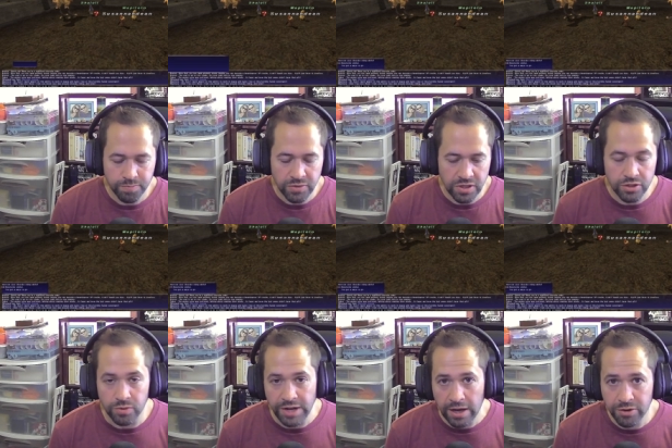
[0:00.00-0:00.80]
So
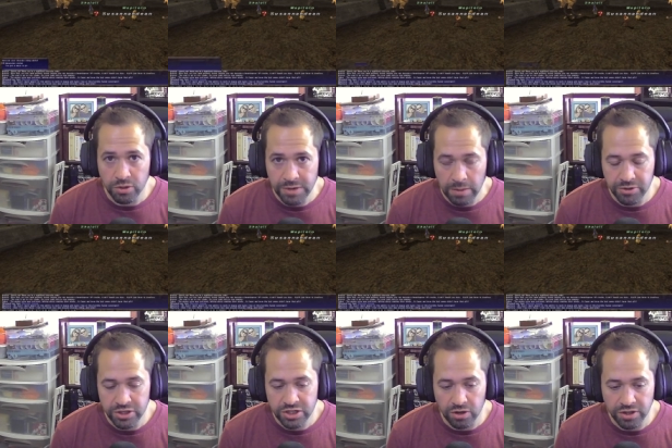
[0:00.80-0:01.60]
now you'll be able to
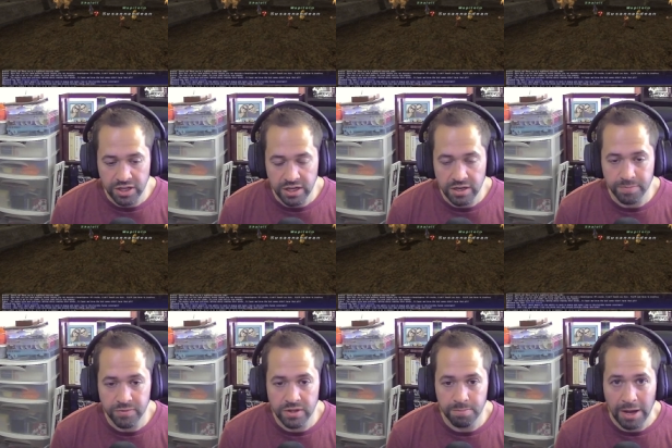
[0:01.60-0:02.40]
start the
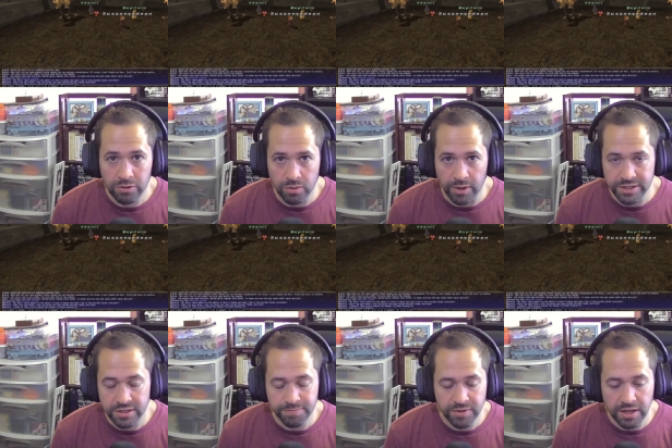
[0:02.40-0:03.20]
mount
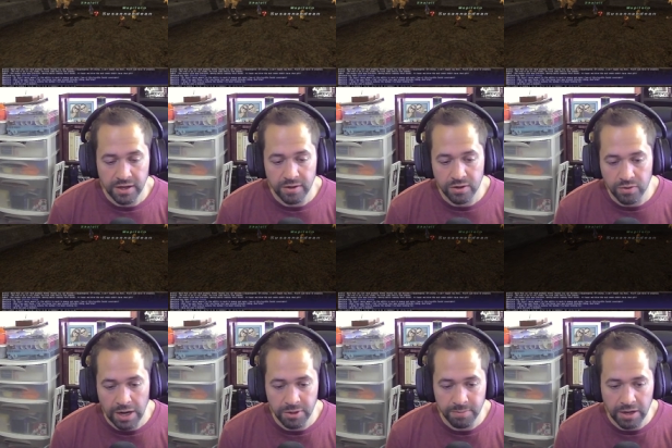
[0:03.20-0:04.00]
quest.
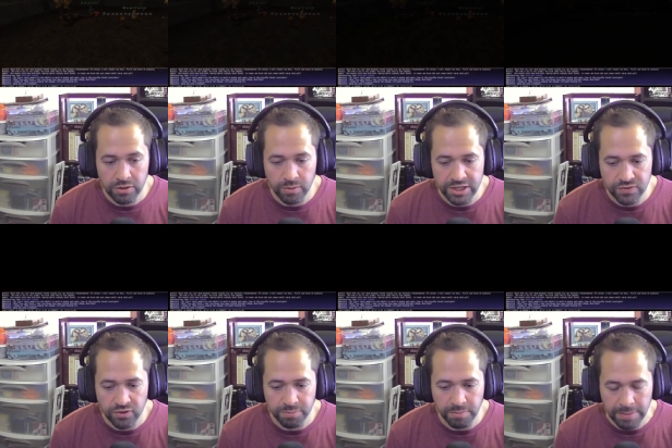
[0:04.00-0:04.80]
Grab the mount quest
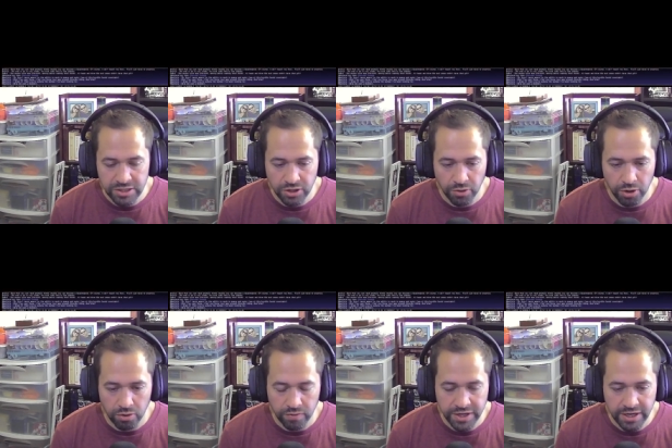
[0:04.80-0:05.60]
from Mapitoto
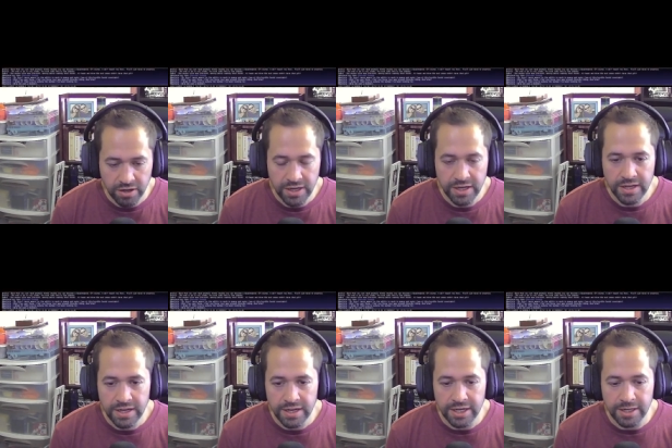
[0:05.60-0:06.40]
over here.
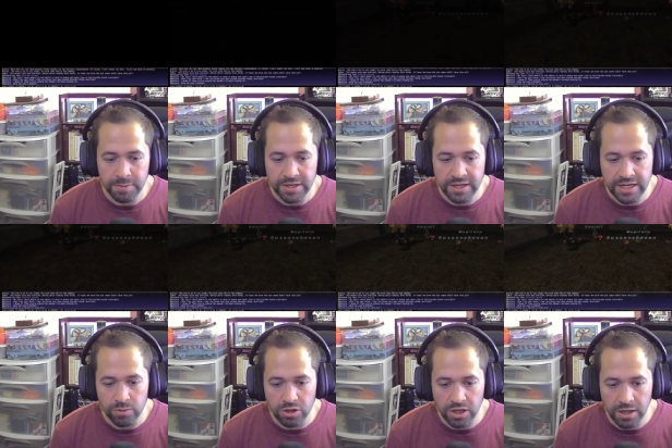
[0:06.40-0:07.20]
He
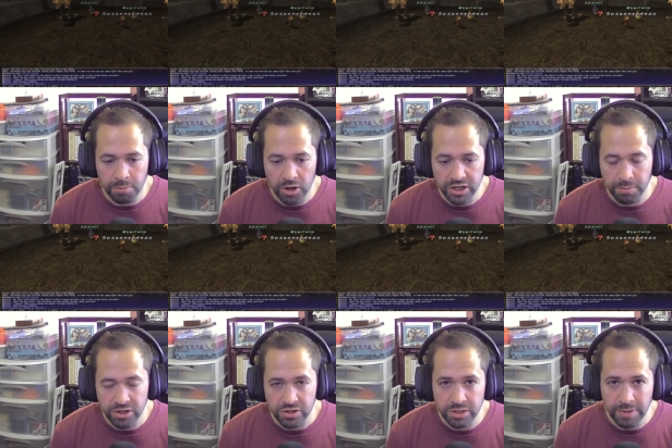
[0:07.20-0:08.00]
will mark a
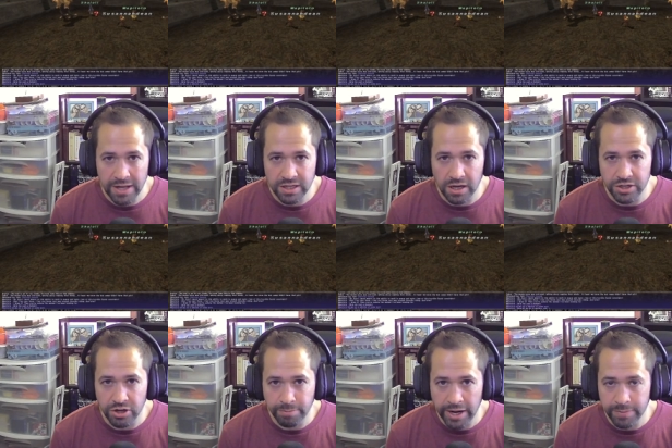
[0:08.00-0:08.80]
bunch of spots on
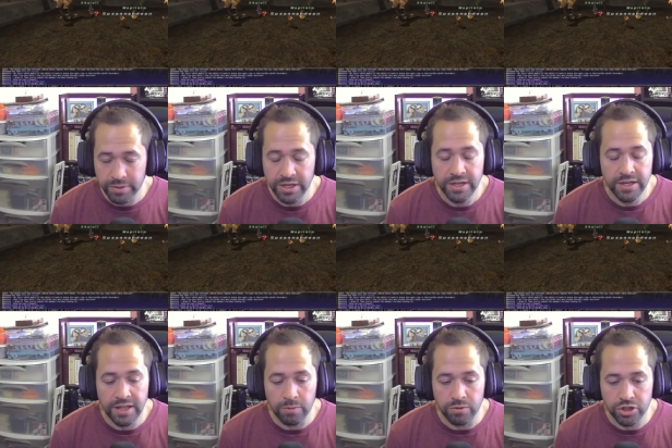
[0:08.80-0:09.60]
your map
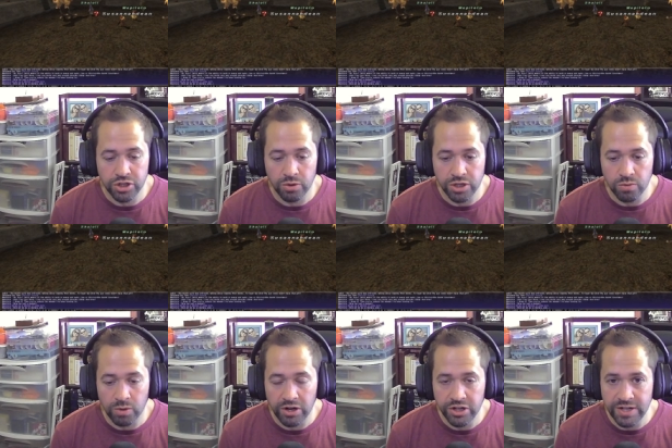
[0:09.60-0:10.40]
that will show you
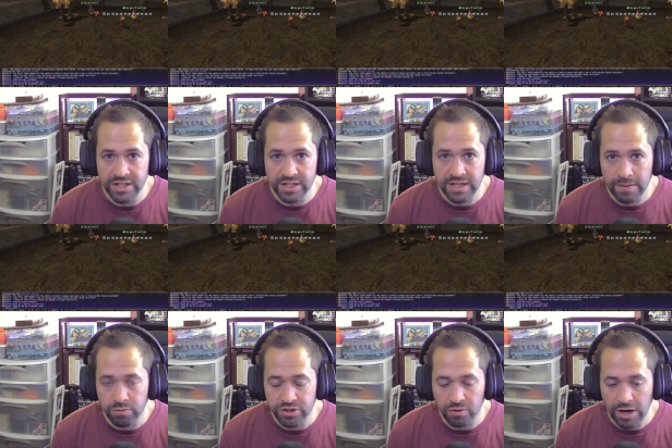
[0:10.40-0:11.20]
where you need to stop
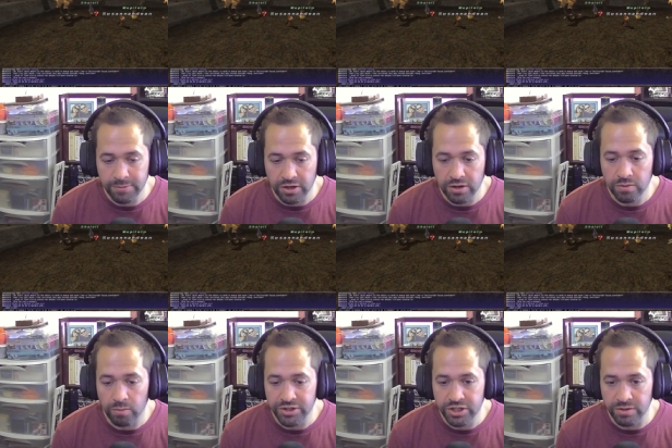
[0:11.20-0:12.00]
with your raptor
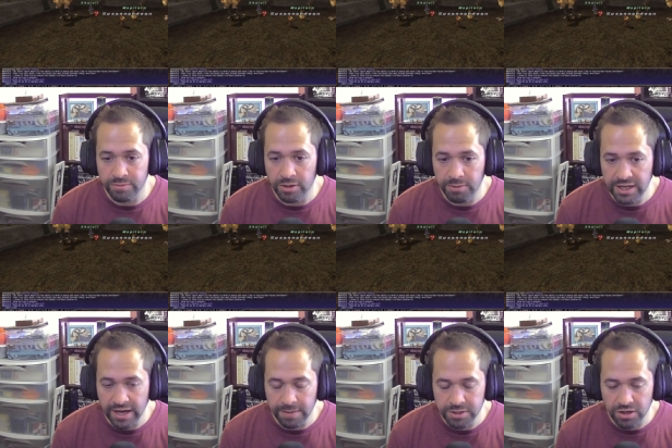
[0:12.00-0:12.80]
once the
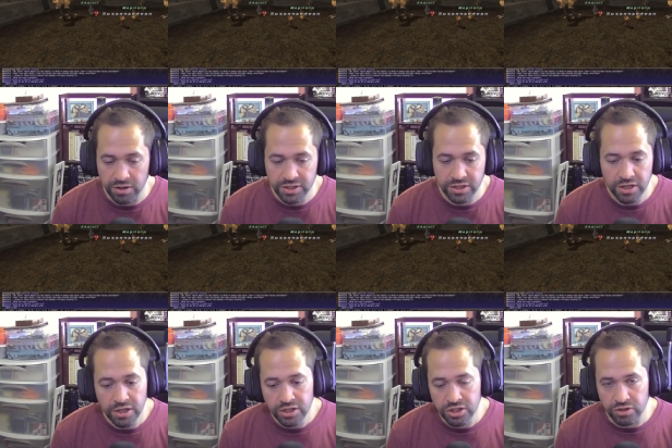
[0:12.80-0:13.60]
minigame starts.
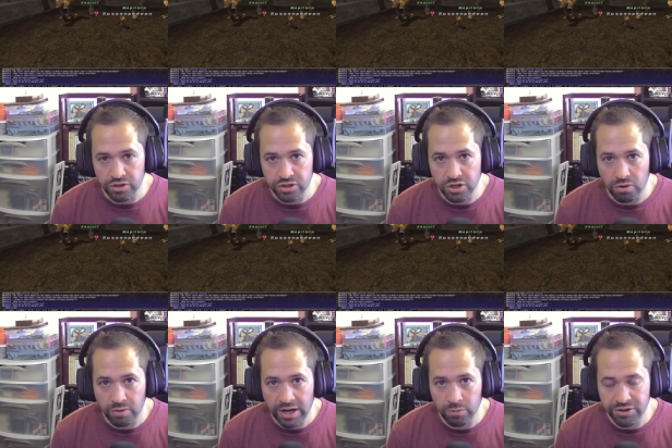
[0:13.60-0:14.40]
So you just go
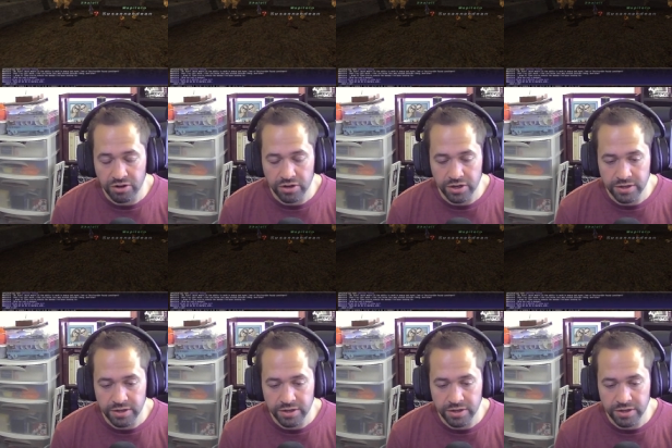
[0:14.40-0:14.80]
around with your...